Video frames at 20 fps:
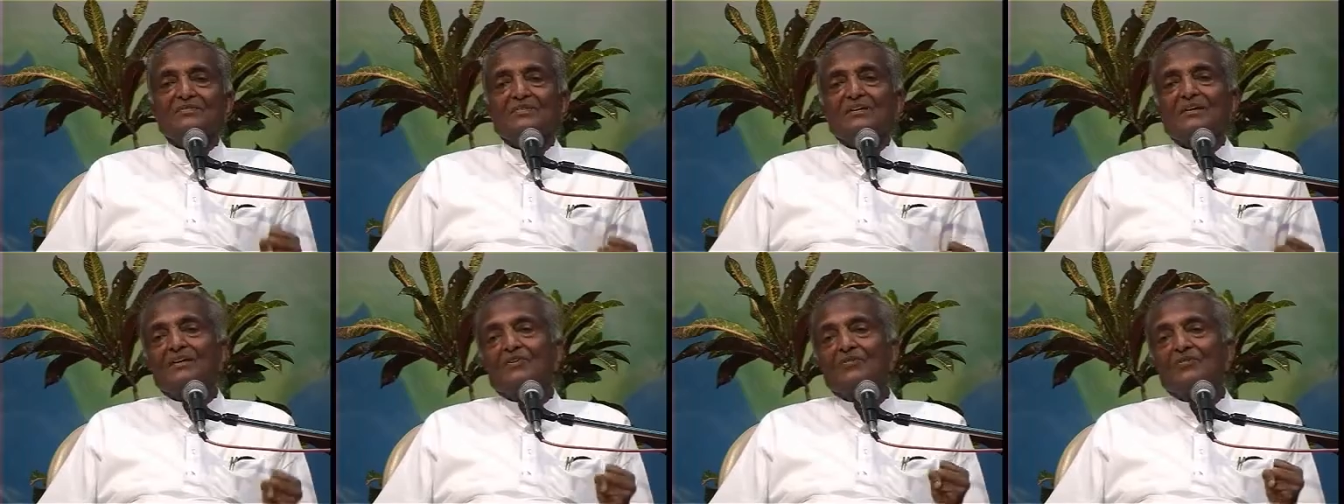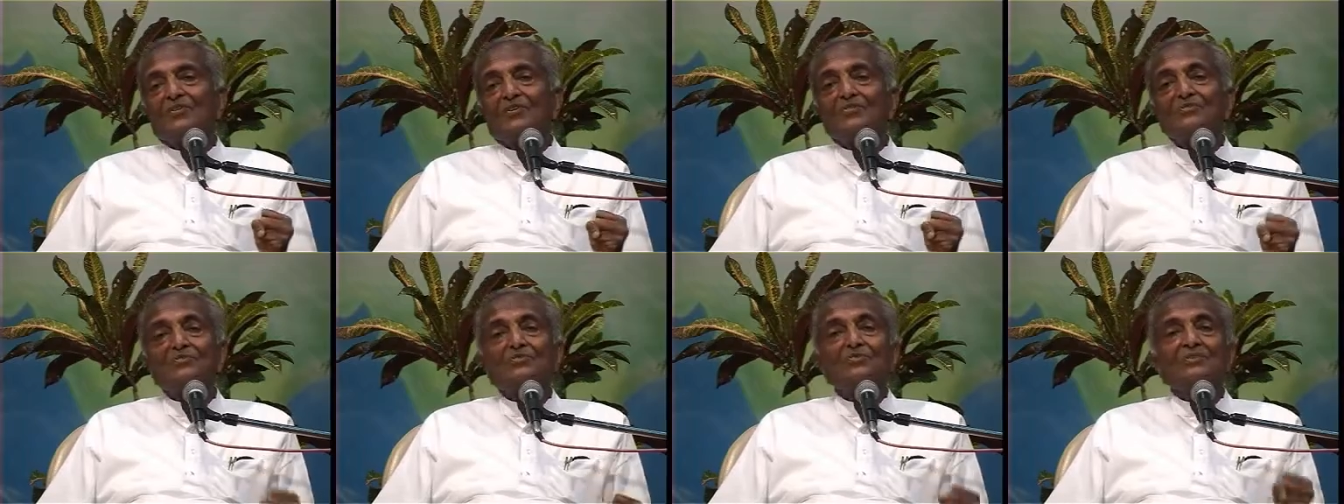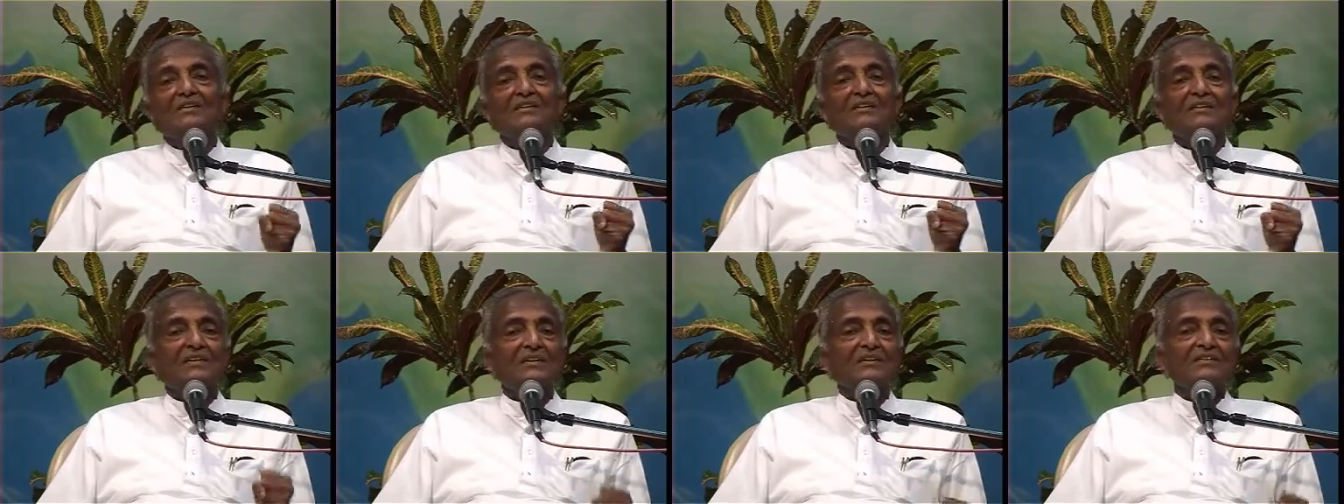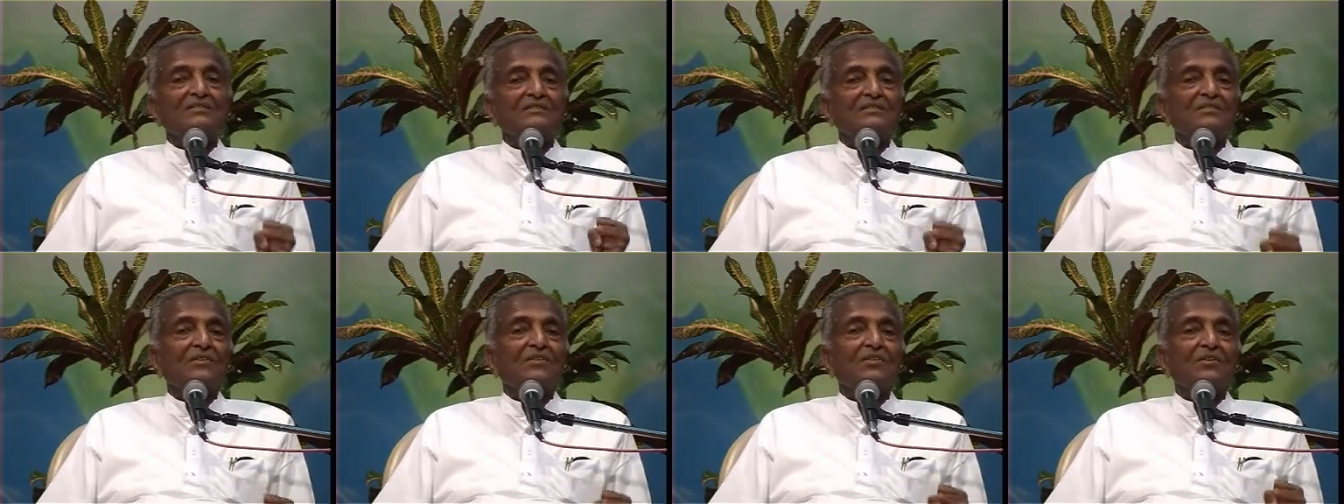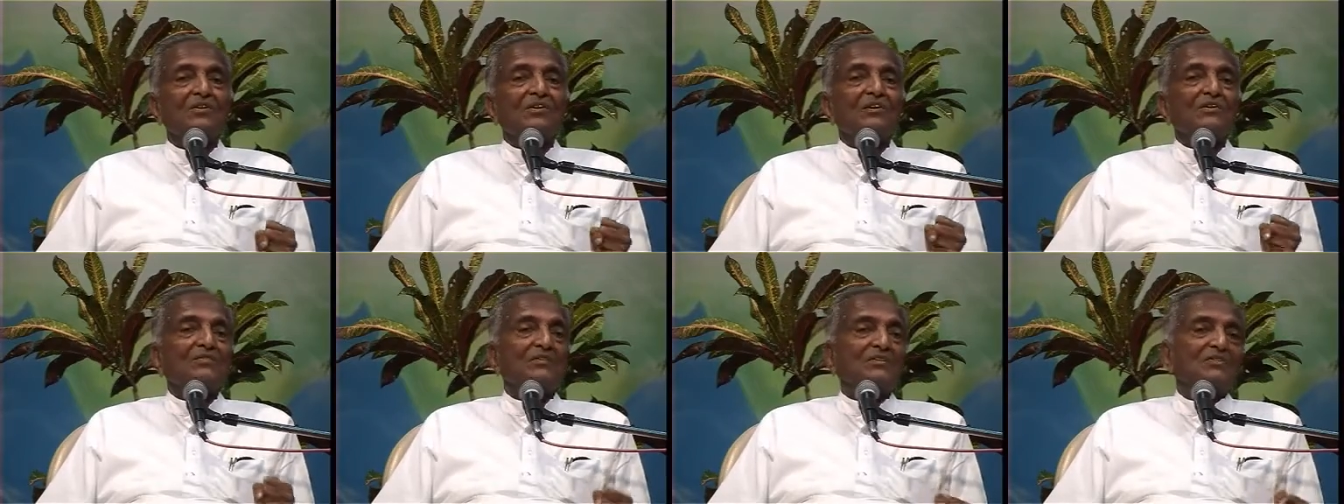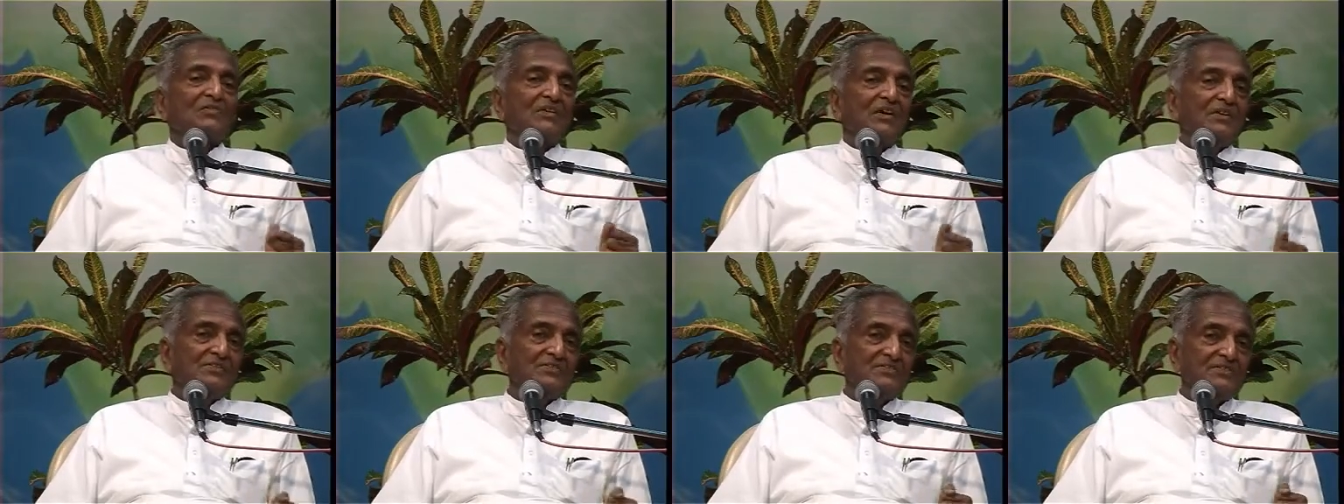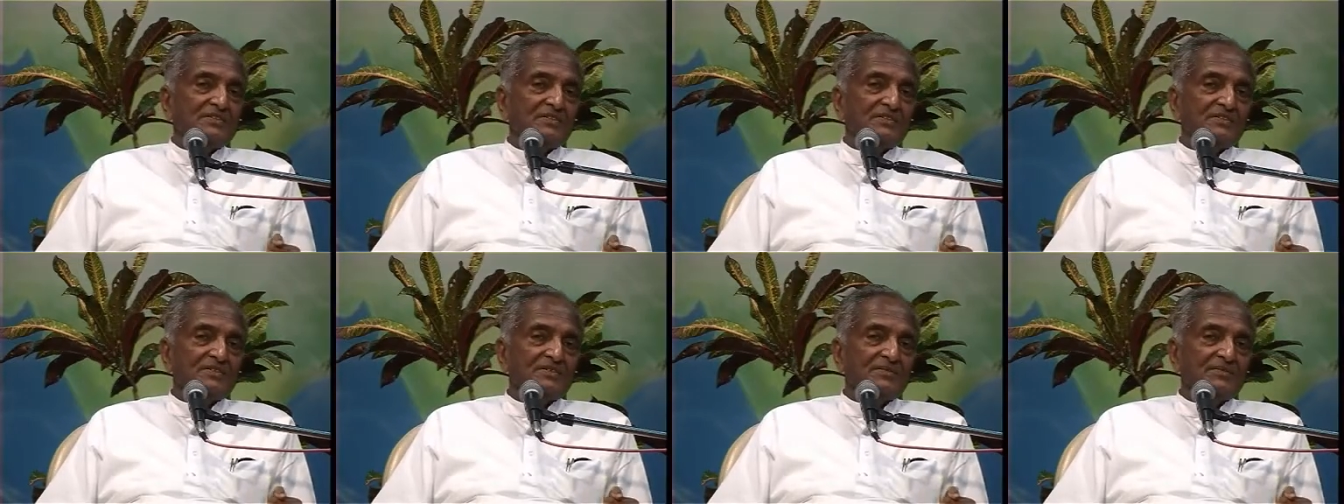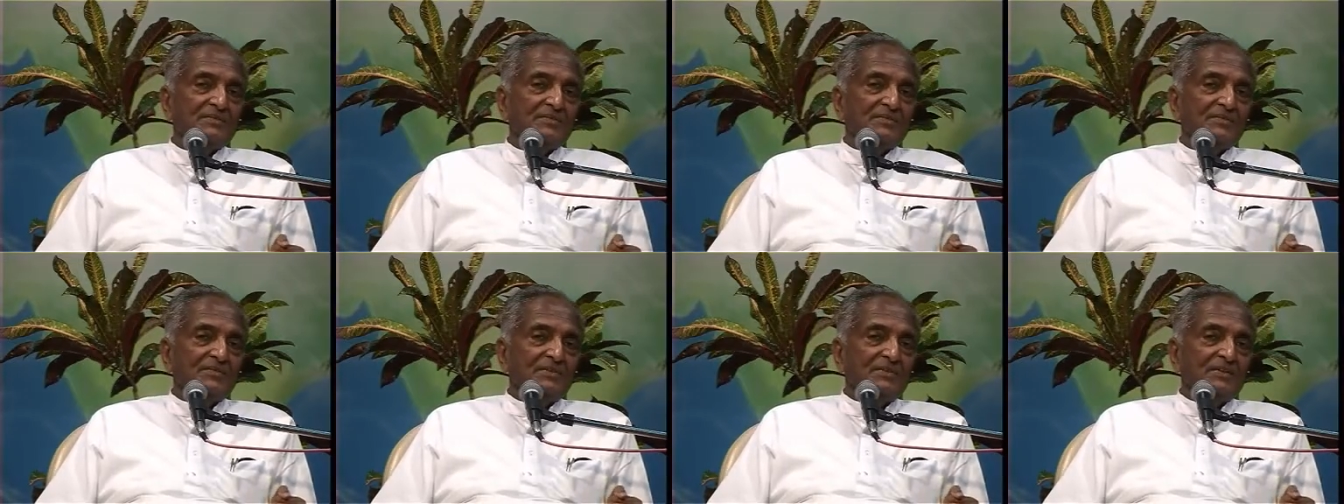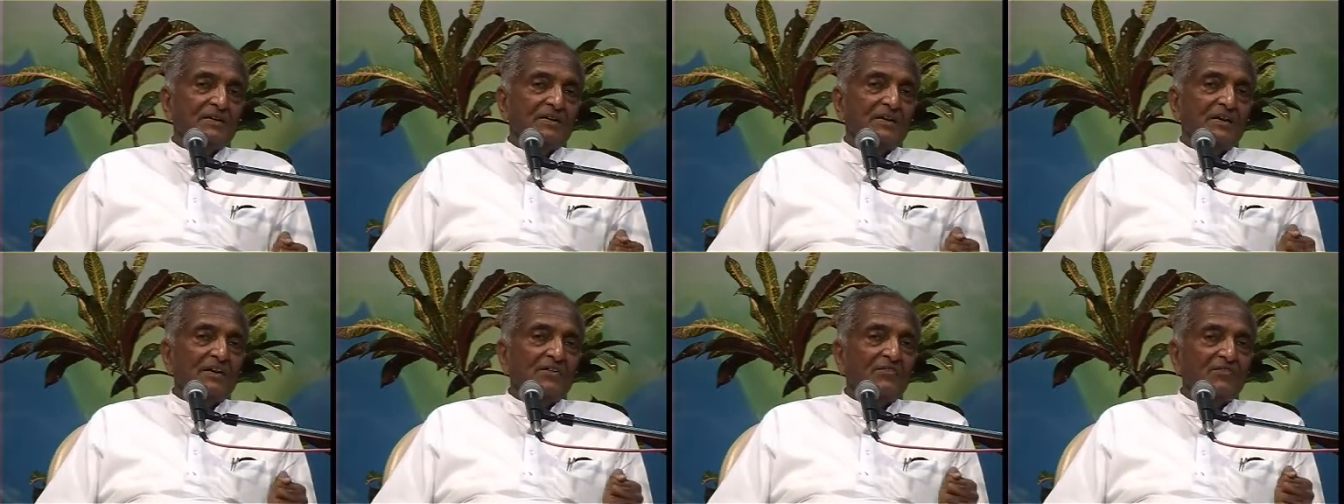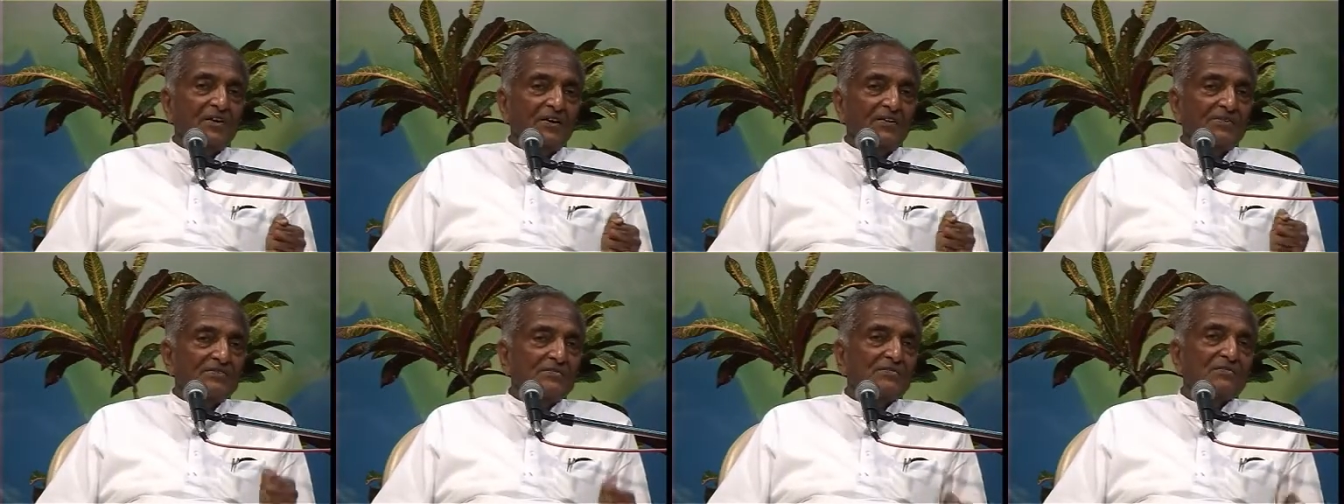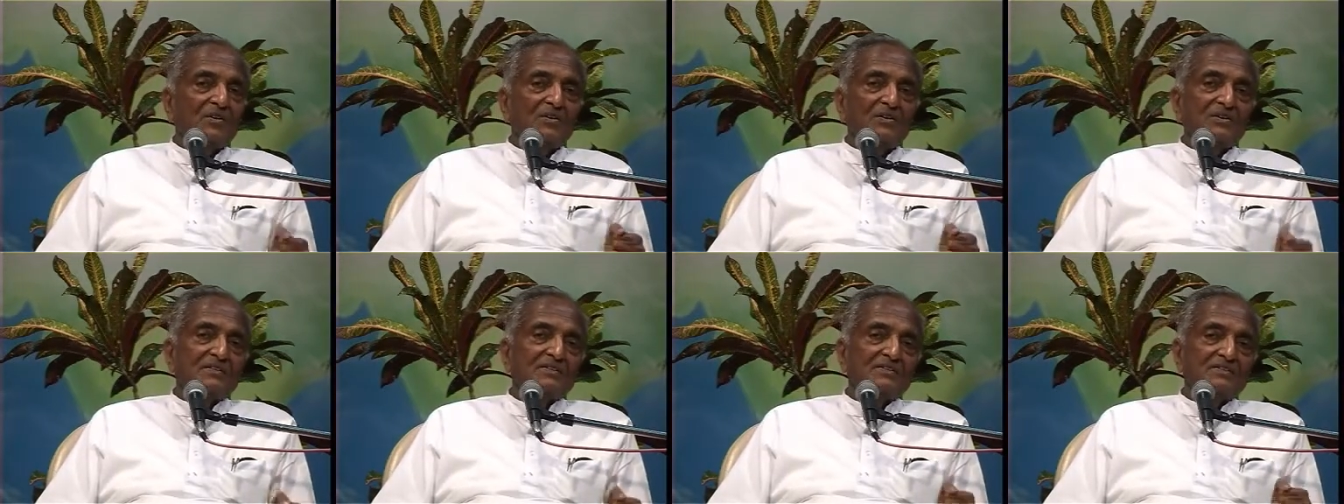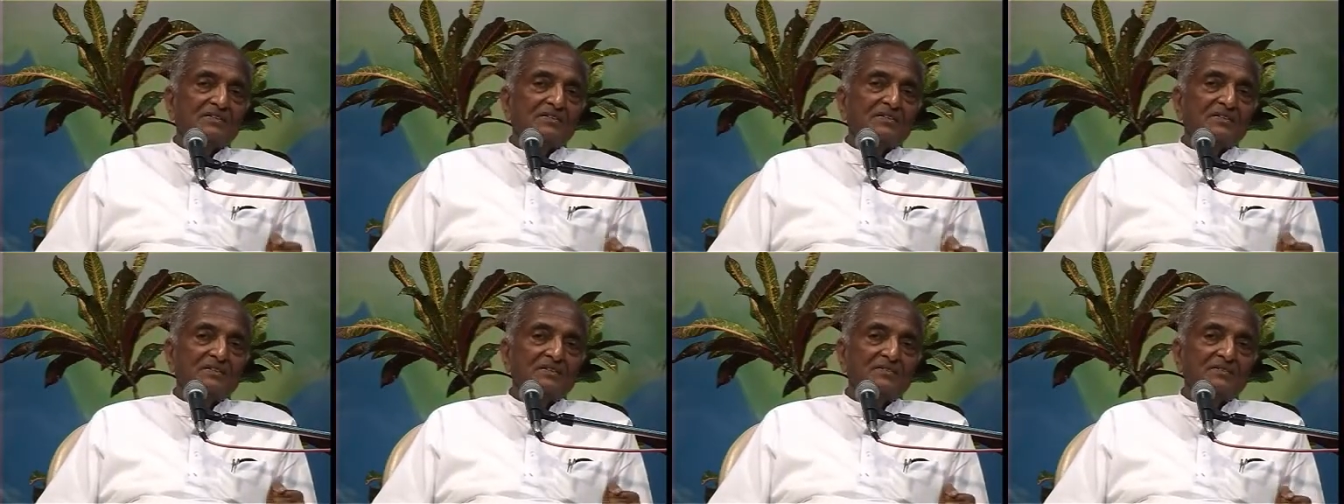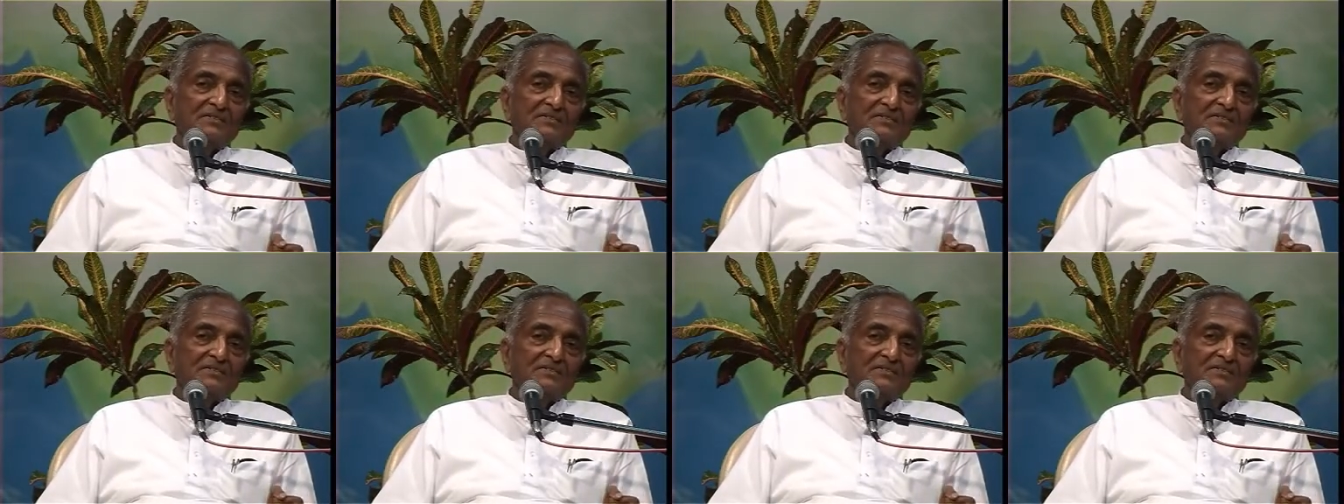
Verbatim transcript: we have conjugal rights on our wives and wives' bodies.